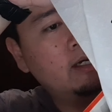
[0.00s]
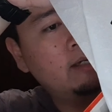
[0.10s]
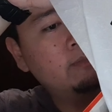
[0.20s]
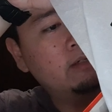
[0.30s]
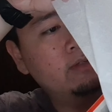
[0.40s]

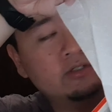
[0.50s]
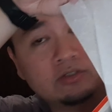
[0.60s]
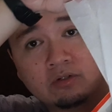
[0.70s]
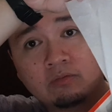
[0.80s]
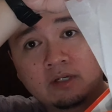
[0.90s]
I'm not really
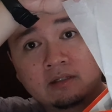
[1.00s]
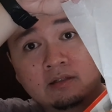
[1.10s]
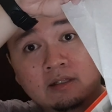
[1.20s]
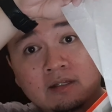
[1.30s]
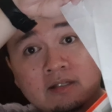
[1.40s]
sure what it
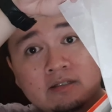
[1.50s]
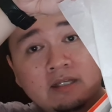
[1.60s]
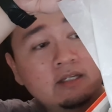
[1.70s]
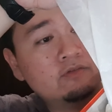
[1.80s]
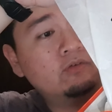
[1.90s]

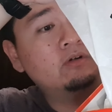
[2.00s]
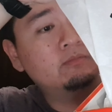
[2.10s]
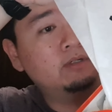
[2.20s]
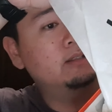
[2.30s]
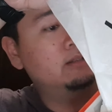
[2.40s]
stands for,
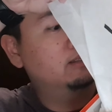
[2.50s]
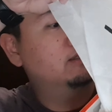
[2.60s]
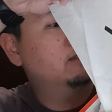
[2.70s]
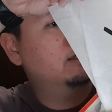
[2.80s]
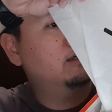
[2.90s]
but
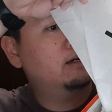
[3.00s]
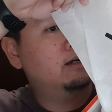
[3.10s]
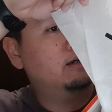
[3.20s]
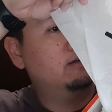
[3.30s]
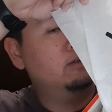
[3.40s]

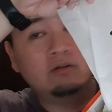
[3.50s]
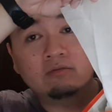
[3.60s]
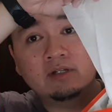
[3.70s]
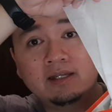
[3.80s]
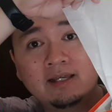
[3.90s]
you don't
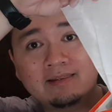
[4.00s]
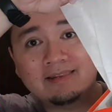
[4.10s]
really get